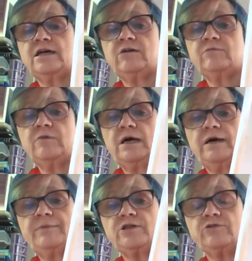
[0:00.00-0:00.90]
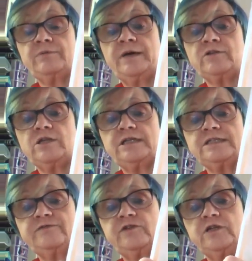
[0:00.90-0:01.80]
So as you can imagine,
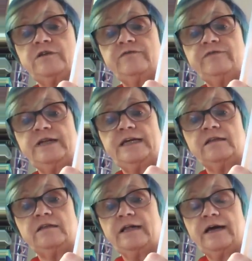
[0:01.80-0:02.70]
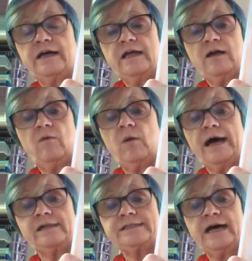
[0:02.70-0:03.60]
it's full of little
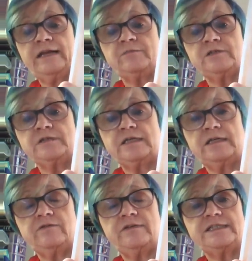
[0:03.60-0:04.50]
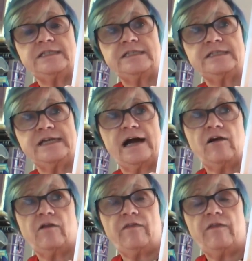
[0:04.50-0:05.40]
wild animals. I know there's a
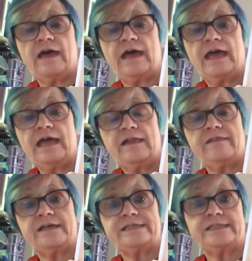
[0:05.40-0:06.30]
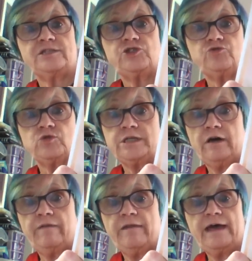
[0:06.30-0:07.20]
stag on there. There's a toucan
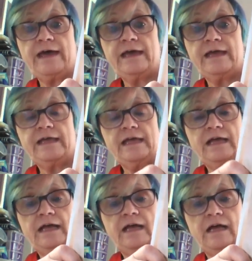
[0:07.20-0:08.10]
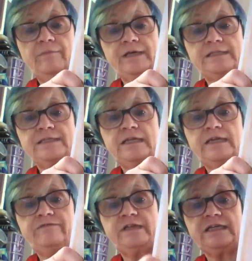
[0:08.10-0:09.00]
on there. It's a
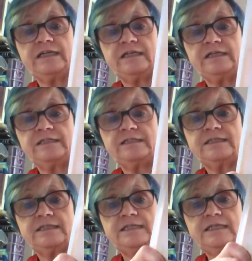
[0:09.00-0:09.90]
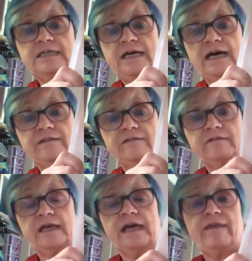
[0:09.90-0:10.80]
lovely CD, and
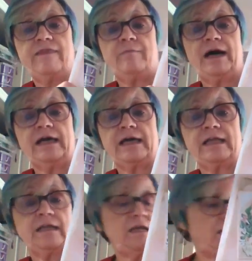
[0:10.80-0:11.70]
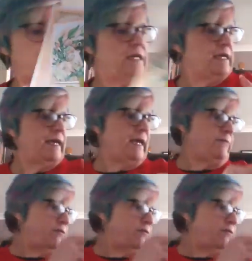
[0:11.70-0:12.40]
again the backing came